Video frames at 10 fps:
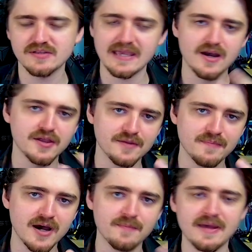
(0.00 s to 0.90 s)
they are the
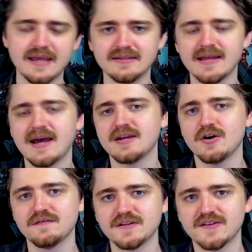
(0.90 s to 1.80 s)
mum and dad
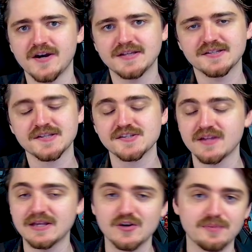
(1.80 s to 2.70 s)
of the Titans, so
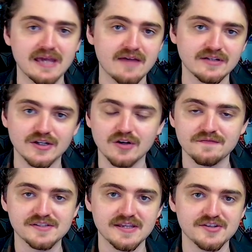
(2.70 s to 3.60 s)
they could be having a
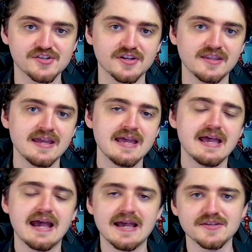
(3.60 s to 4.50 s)
conversation
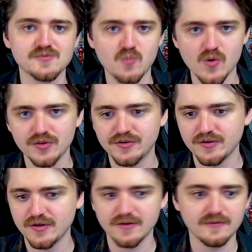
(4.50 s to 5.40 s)
as what
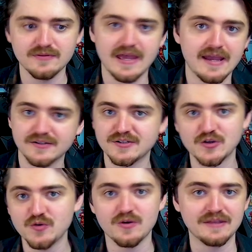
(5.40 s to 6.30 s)
the heck to
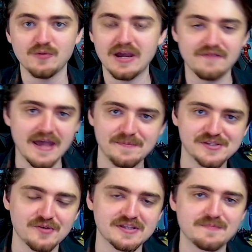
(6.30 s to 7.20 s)
do in whatever
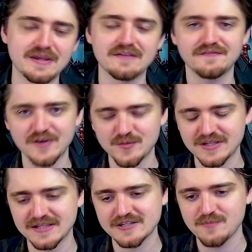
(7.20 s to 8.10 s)
episode is being filmed in
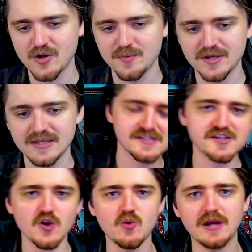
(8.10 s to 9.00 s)
this moment.
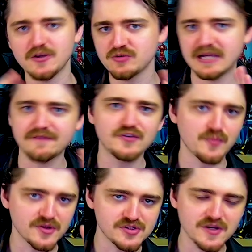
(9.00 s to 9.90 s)
So I don't really have too
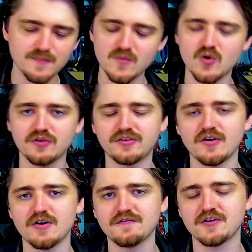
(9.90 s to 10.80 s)
much more to
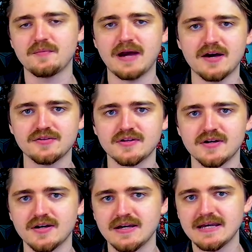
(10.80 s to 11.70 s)
offer about
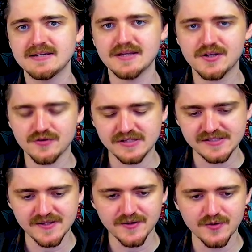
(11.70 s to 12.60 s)
the Dickkory
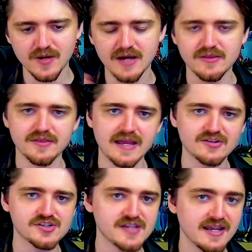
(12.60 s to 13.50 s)
still other than
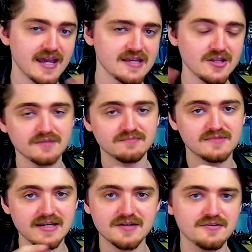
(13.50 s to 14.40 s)
just saying, hey, look,
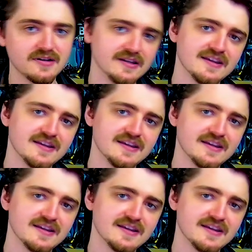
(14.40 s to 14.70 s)
Dickkory.